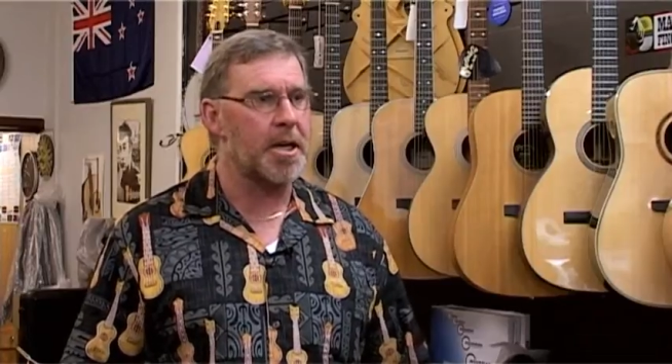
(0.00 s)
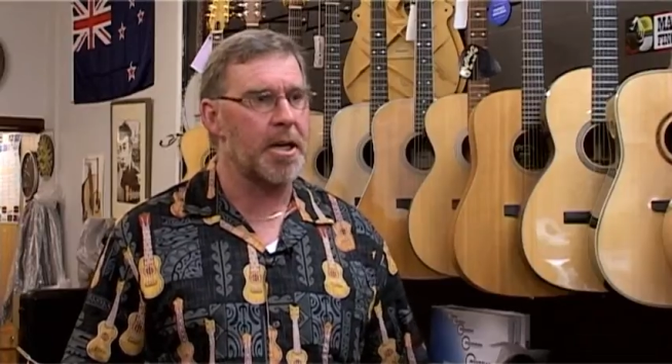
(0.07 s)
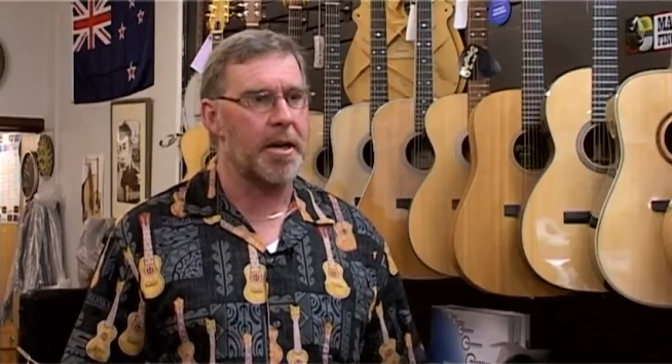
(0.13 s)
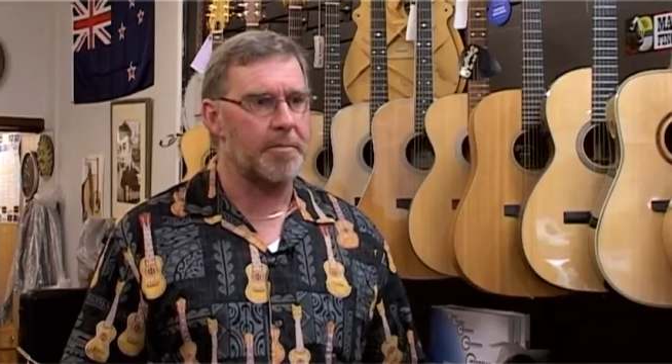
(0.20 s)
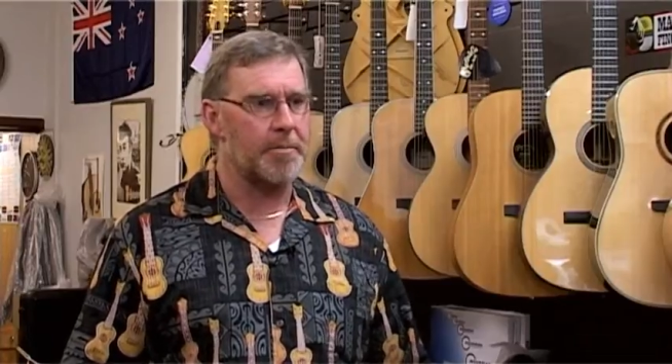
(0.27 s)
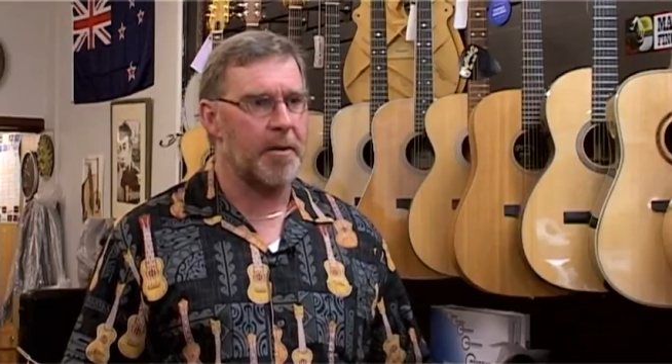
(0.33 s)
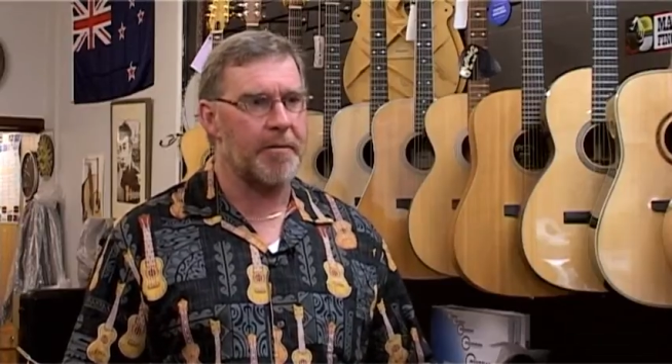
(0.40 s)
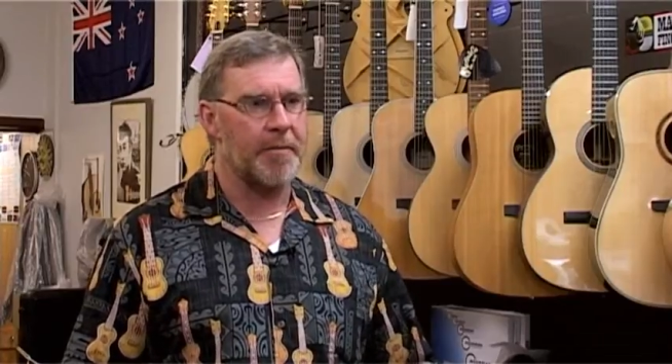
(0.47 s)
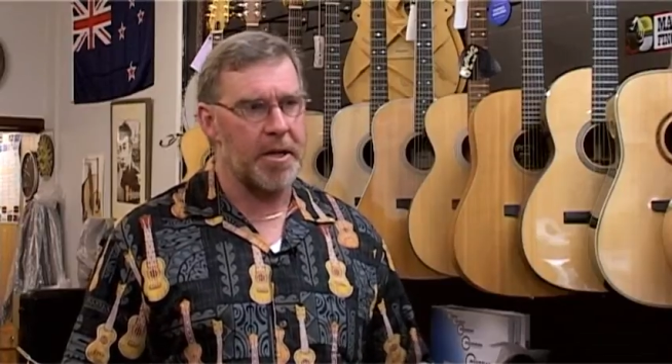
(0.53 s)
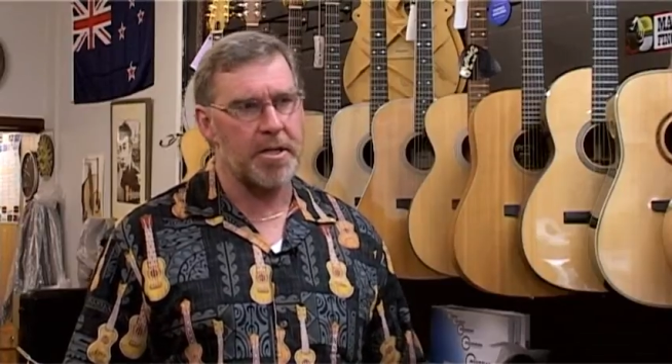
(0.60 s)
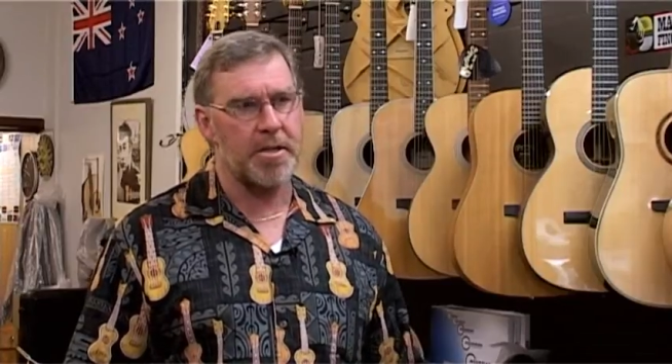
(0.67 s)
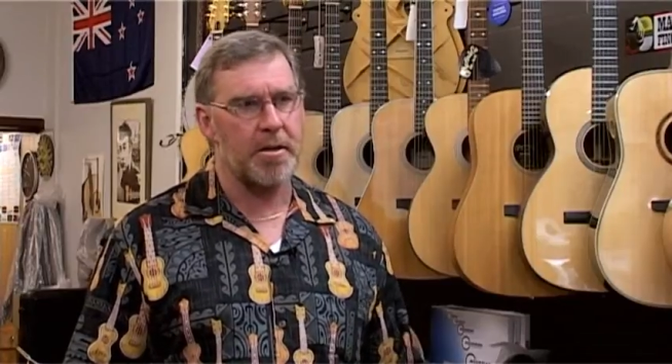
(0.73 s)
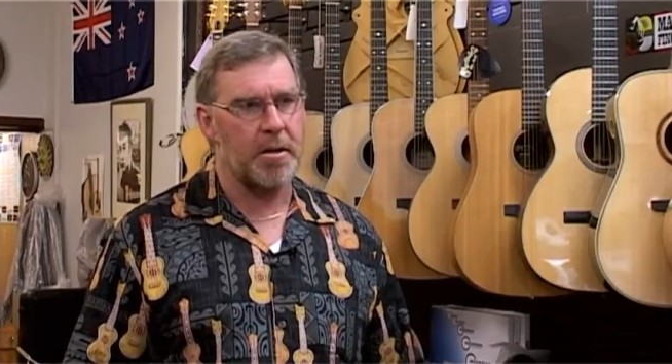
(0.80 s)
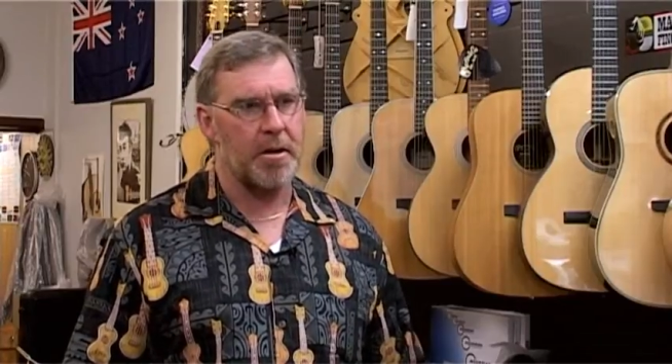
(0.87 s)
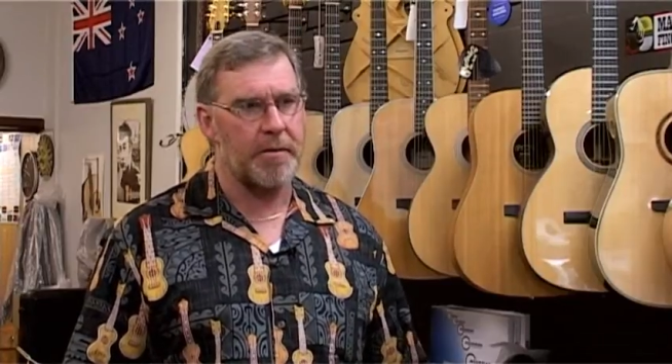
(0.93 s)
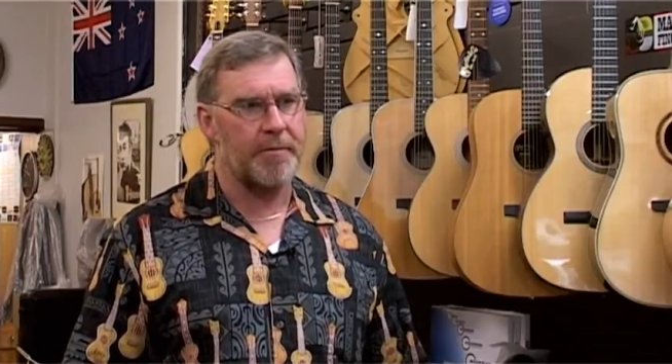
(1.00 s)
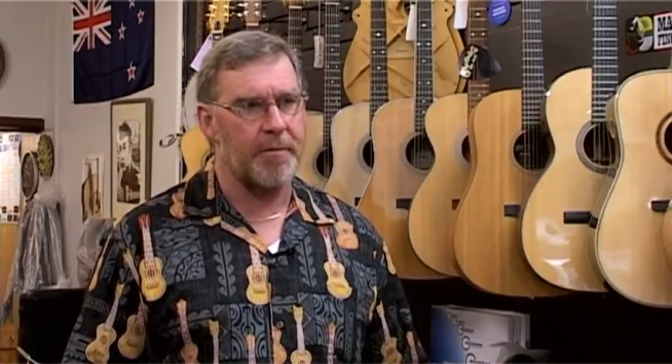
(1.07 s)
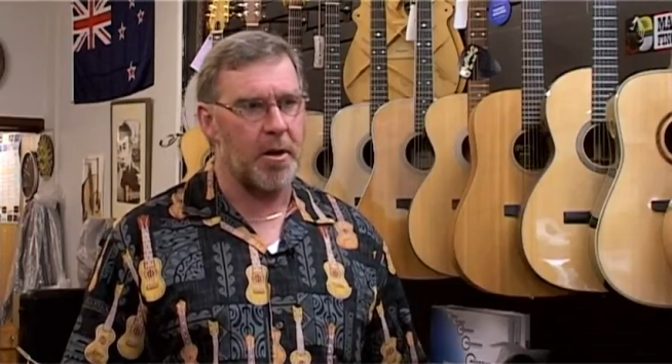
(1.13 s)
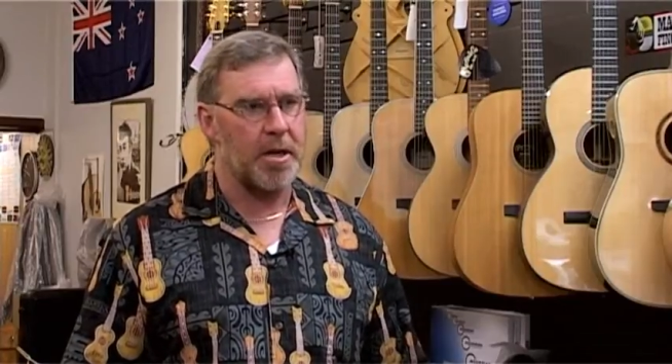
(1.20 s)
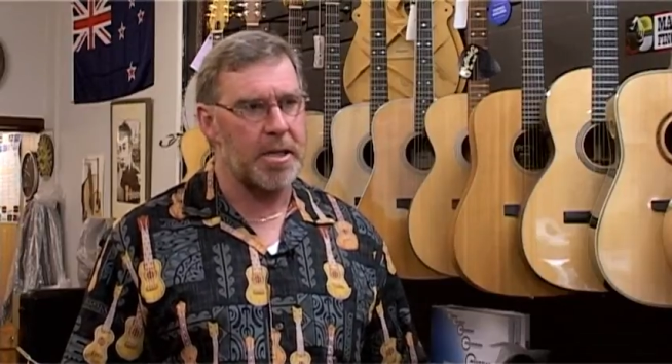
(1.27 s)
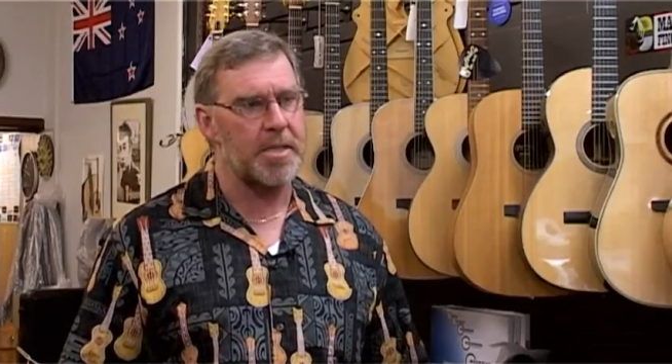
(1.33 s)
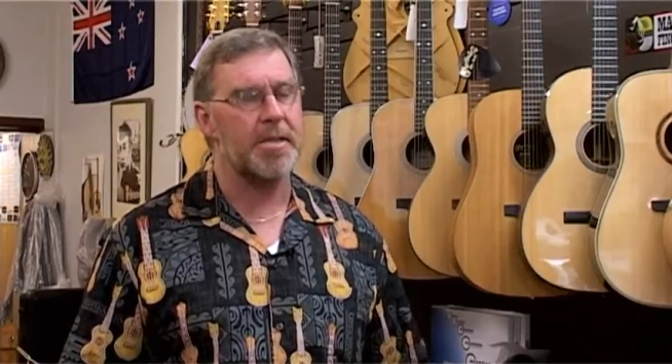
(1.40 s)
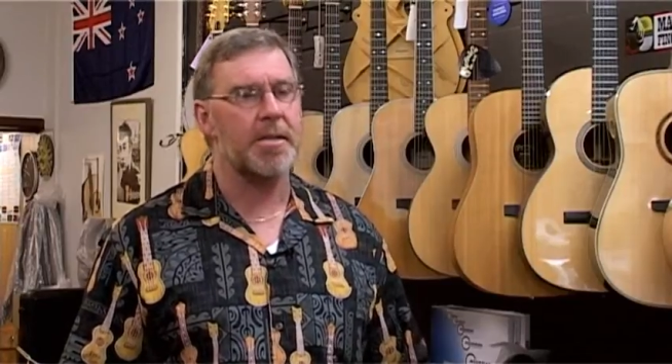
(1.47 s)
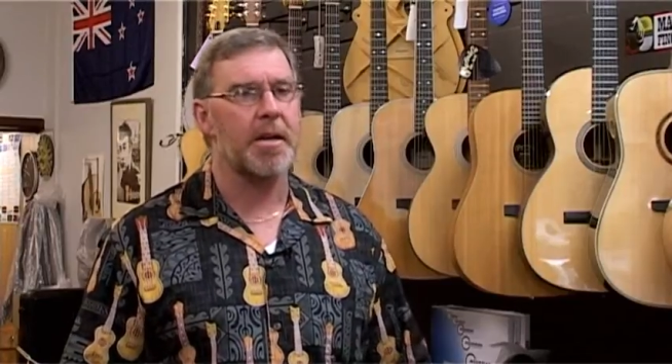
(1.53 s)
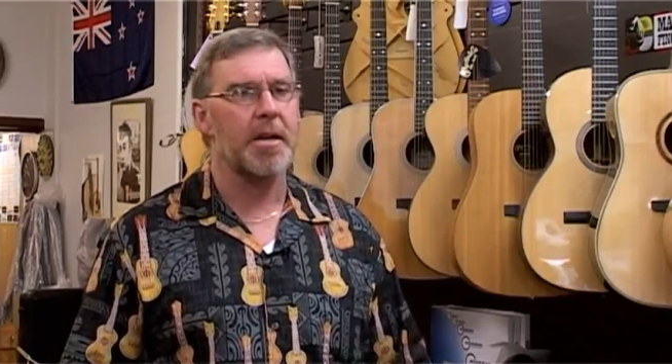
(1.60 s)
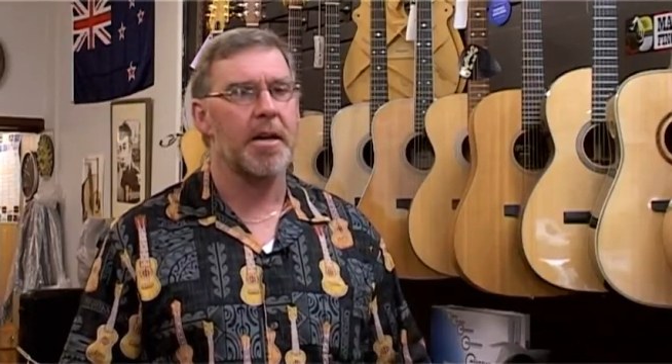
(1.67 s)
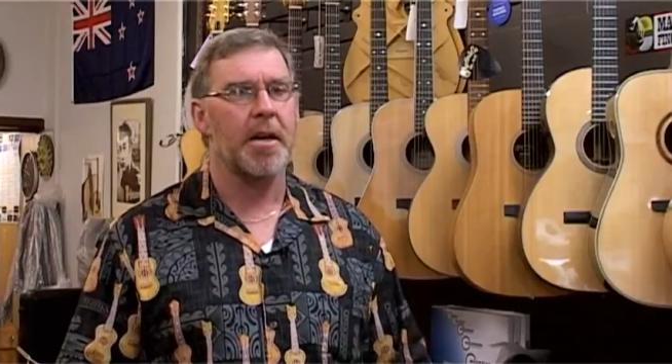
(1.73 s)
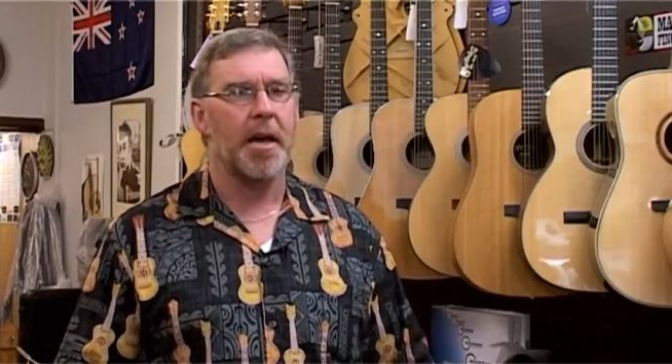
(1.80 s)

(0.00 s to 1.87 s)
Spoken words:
get professional advice